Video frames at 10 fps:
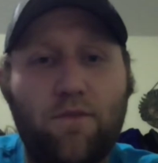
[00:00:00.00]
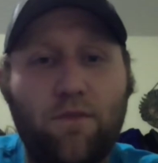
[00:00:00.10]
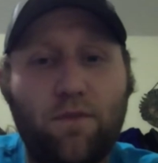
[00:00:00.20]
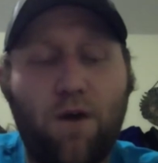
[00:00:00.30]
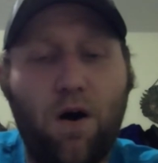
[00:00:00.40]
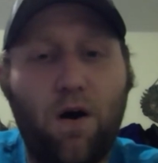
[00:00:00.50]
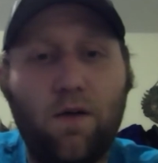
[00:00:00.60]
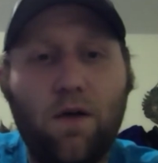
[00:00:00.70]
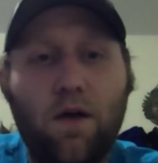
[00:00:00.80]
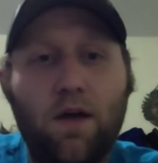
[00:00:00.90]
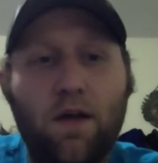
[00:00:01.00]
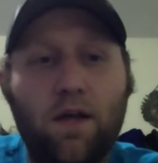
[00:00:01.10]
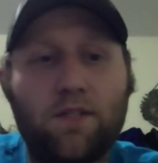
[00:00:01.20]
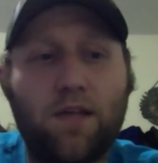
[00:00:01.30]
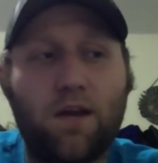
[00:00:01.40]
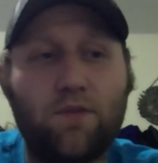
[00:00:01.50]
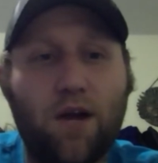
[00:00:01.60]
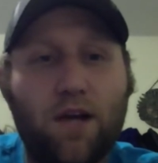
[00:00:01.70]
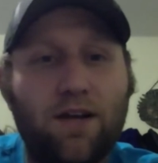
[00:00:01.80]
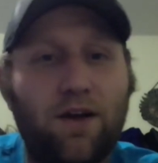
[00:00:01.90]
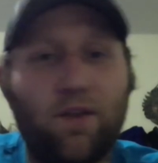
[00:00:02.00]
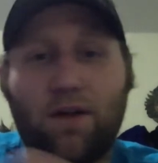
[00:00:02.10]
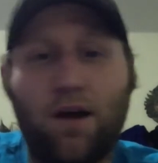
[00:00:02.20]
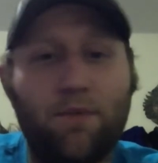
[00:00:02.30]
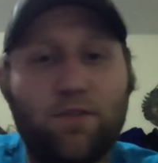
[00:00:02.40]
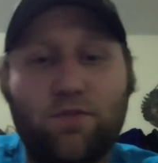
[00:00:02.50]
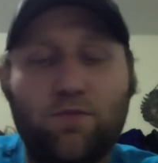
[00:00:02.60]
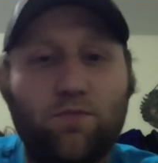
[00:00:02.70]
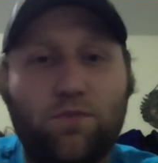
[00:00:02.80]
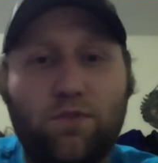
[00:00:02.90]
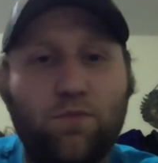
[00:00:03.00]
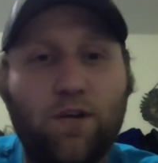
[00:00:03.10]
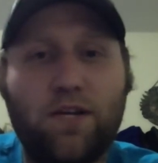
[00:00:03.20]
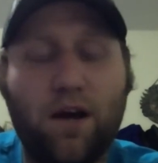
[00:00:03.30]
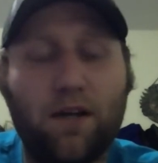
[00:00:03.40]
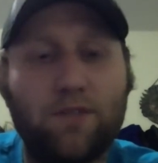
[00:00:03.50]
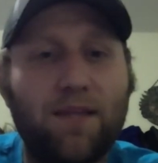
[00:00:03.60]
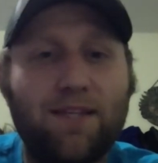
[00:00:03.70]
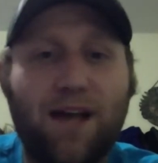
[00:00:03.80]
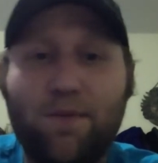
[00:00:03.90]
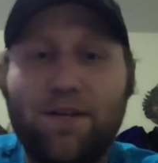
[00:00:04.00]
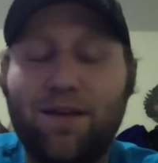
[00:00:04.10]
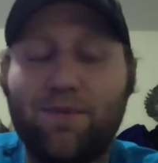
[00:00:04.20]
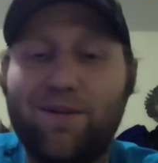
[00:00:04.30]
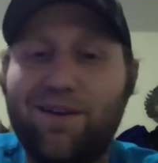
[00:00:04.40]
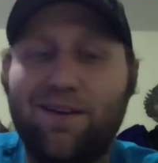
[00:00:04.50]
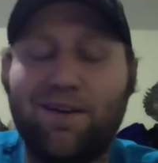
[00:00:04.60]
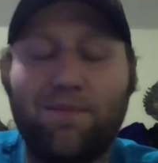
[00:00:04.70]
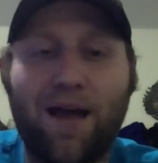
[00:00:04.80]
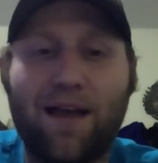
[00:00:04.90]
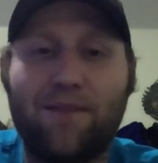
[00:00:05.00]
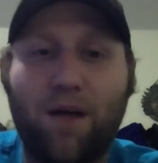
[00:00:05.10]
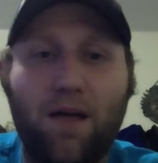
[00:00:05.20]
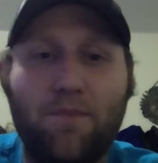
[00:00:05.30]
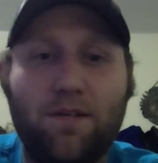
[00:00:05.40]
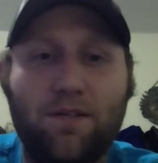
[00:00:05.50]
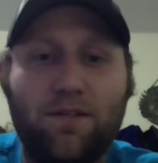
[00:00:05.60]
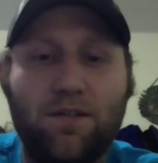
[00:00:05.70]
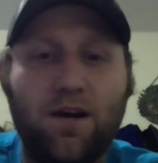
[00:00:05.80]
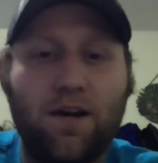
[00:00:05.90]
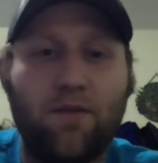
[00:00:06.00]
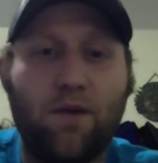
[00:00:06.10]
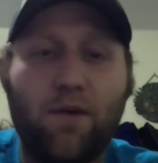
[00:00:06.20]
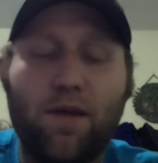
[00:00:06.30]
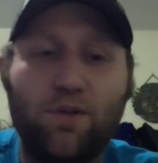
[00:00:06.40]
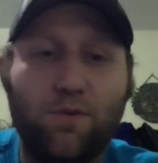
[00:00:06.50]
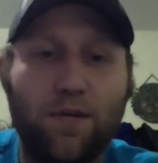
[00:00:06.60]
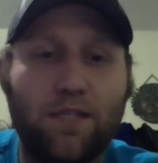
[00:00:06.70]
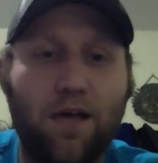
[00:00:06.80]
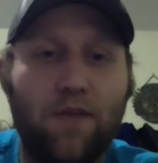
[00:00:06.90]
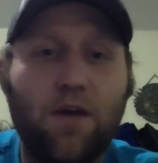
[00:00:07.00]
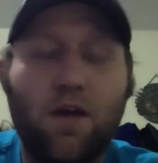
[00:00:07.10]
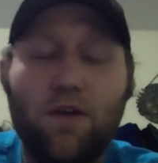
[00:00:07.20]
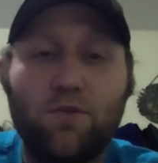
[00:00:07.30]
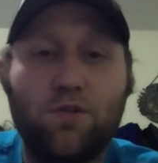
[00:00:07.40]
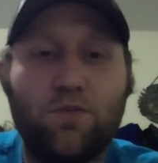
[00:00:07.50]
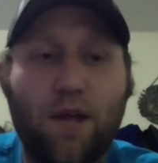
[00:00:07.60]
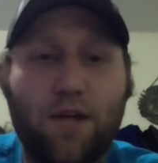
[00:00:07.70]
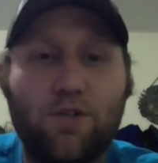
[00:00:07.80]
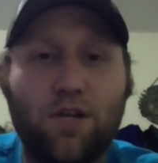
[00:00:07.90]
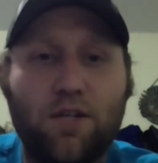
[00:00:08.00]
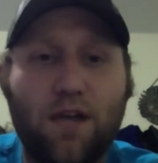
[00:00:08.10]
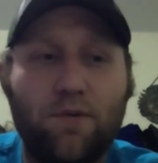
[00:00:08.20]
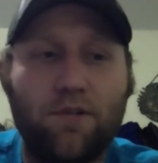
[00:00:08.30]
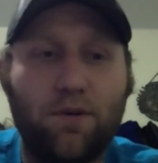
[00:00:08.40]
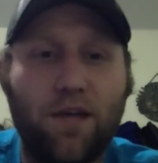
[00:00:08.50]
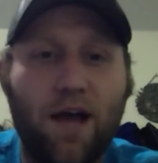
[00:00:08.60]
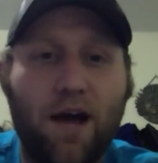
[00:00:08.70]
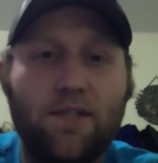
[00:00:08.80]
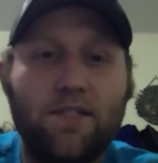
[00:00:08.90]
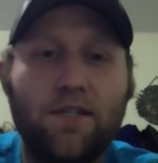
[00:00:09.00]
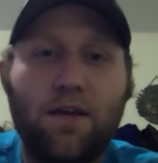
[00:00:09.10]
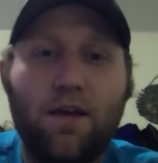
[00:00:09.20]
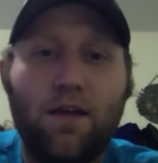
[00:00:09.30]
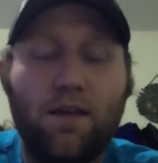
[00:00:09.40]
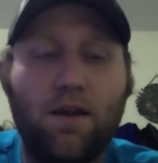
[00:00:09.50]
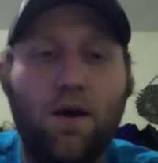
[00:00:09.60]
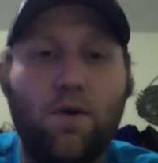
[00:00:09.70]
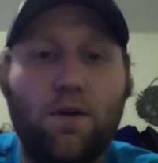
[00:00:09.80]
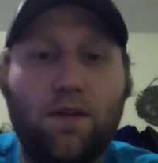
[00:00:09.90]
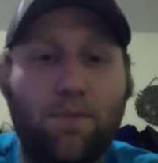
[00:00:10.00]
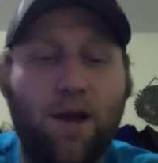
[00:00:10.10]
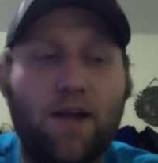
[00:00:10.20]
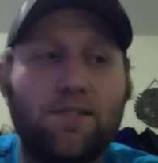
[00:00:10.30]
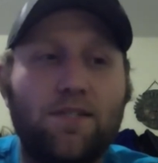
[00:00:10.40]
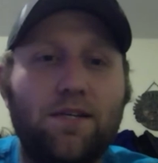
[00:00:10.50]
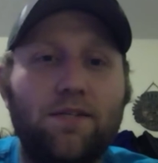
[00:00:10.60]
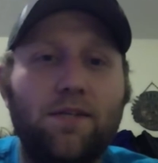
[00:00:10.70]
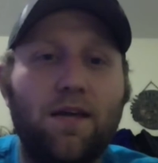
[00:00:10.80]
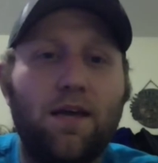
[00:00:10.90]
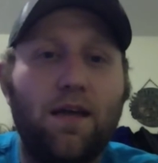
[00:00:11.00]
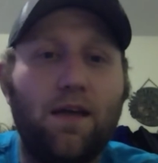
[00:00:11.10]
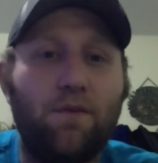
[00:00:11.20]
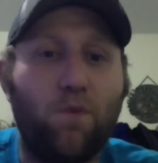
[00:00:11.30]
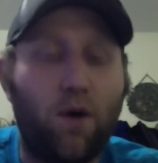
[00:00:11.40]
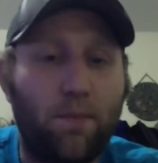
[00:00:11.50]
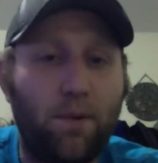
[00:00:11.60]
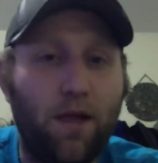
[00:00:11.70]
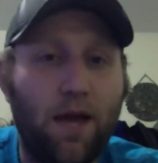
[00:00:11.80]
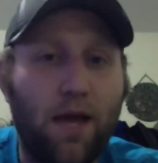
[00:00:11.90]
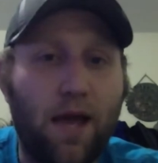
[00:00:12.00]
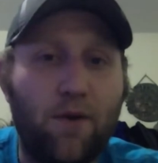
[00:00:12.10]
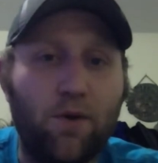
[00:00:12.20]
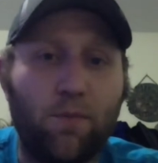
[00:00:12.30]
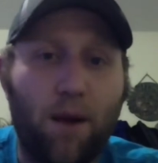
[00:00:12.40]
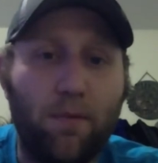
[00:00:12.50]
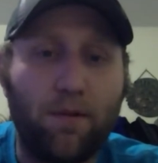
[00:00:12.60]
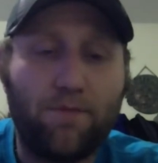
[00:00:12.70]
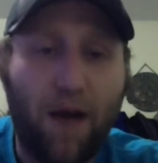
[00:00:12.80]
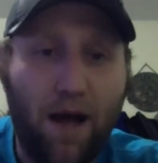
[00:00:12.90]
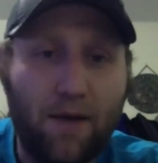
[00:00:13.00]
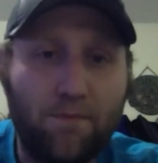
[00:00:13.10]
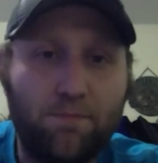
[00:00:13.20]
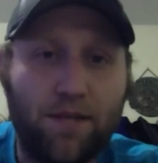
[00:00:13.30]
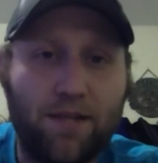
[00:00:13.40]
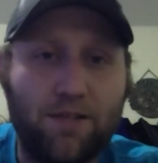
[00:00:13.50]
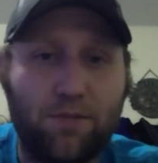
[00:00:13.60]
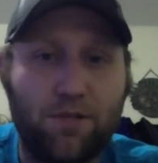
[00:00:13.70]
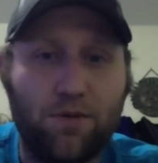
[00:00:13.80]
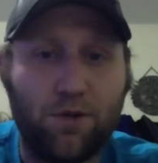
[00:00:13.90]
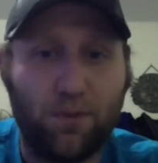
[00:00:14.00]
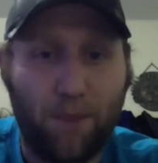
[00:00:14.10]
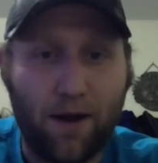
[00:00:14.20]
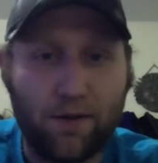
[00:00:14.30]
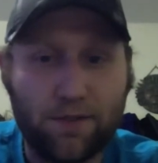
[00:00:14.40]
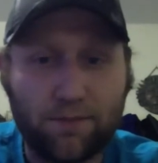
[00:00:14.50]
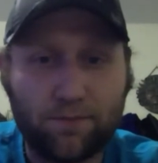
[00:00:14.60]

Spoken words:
for the fall instead of trying to get all the helmets redone, because by the time we'd get them redone and get them back, it'd probably be done anyway. We had 2 weeks left, so we just went ahead and shut down. We told the guys, you know, keep practicing. If you want to play, you're probably fine, but that's up to you and your parents.